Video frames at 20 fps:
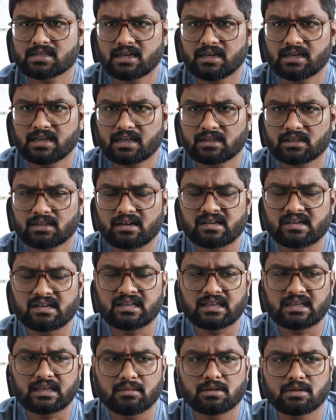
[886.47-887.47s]
sending a
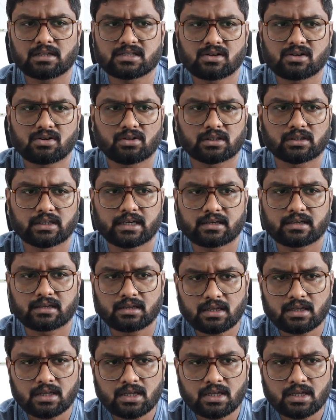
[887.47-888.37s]
threatening emails and all that.